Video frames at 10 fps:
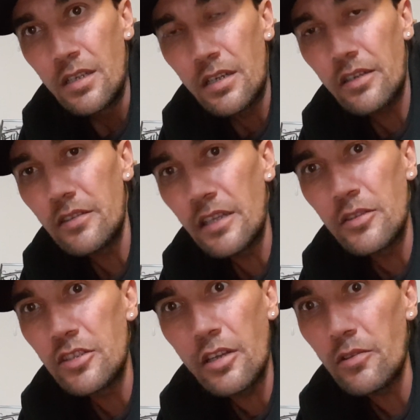I don't have,
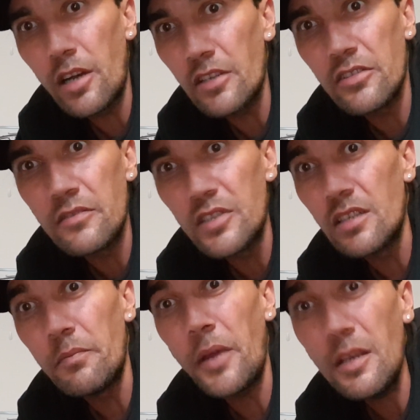I don't even get
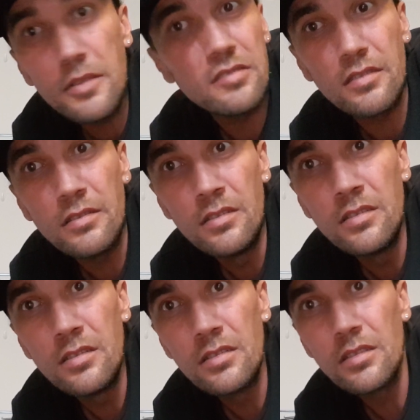a babysitter.
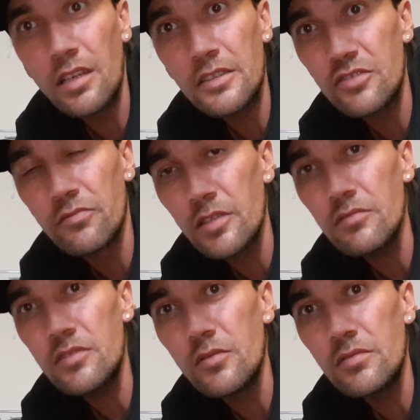Like,
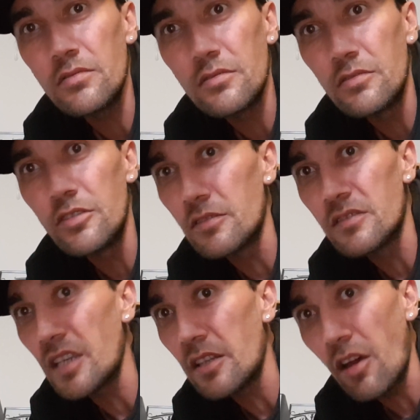real talk, you could
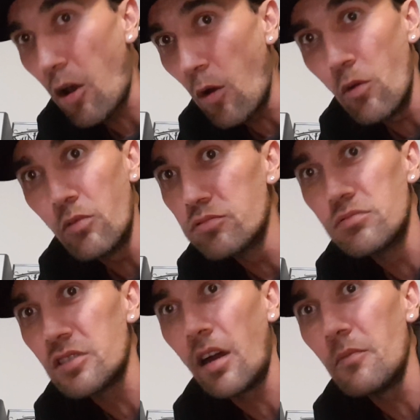say the
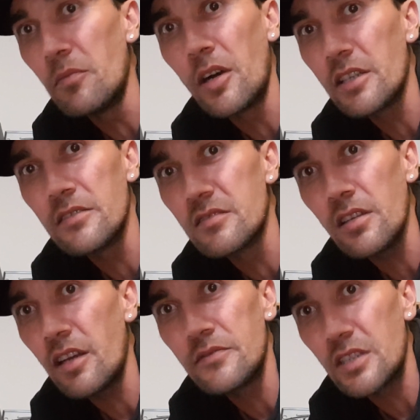whole time of my kids'
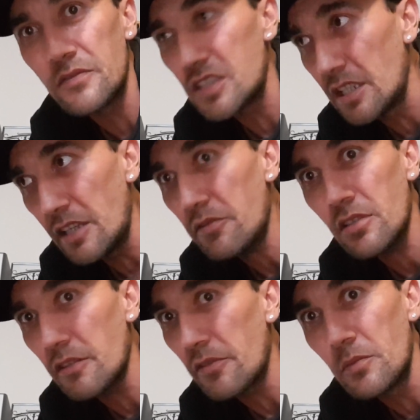lives, I've seen
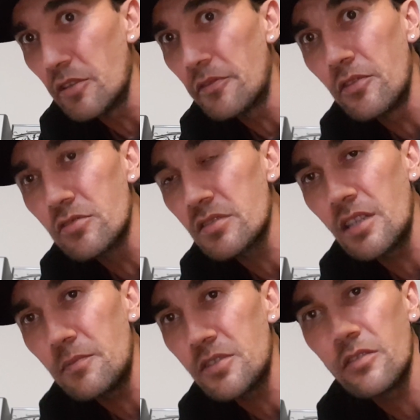everything from their first
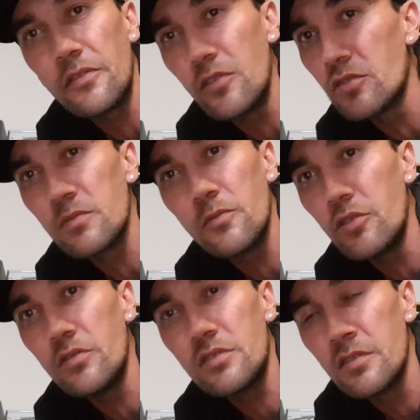steps, their first
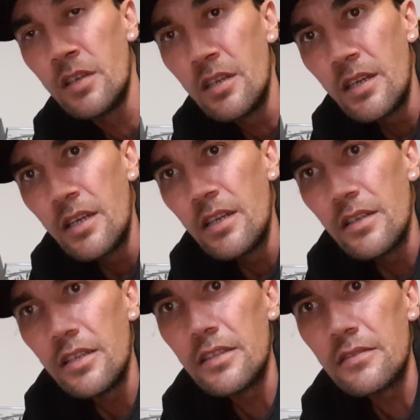words.
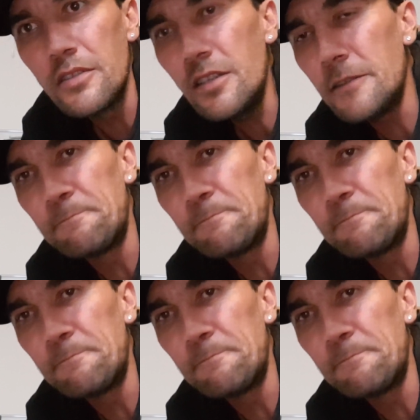And yeah,